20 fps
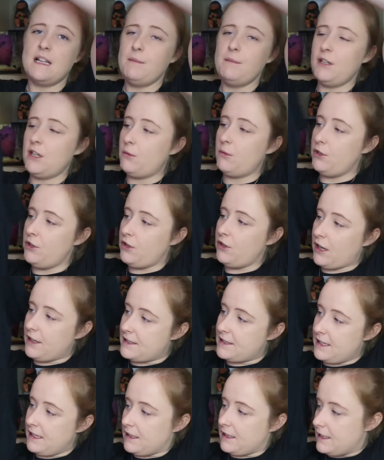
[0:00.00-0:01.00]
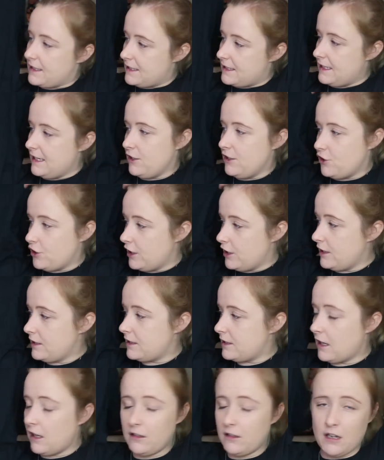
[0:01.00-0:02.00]
Let me know what you guys think of this
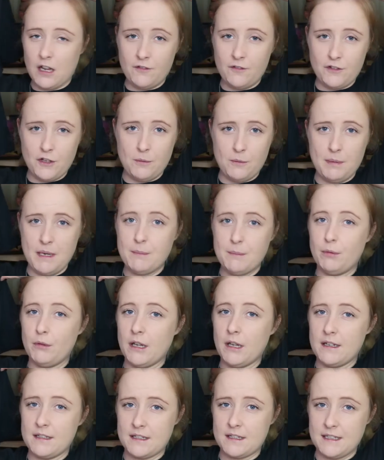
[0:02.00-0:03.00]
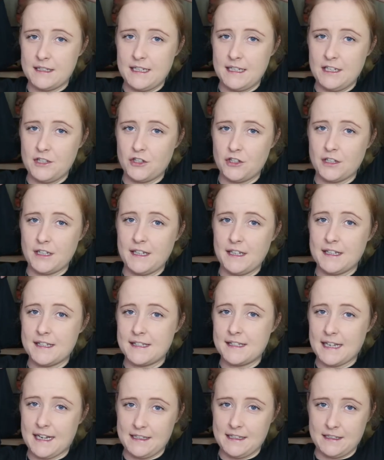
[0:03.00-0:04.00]
t-shirt. A few people liked the t-shirt in the
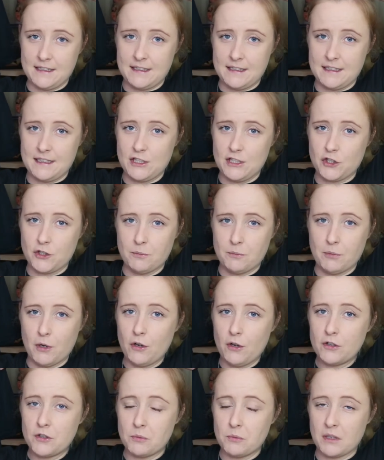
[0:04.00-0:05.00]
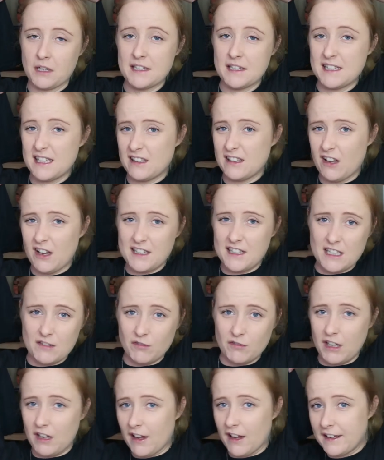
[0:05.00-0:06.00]
standard edition box when I said that I
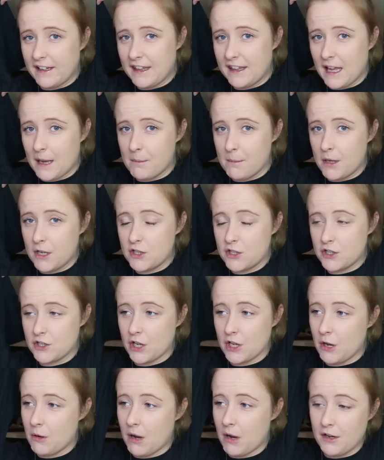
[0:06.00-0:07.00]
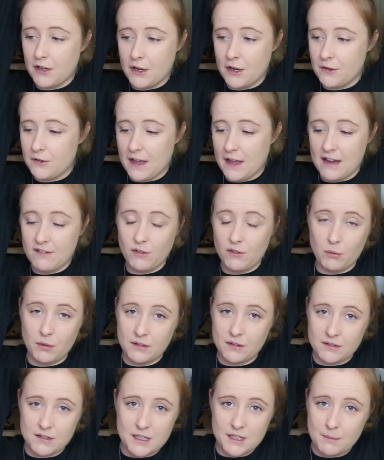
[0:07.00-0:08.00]
didn't really like it that much, so I know that
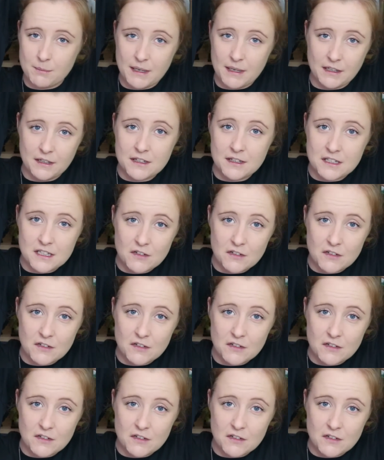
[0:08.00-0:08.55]
everyone's opinions are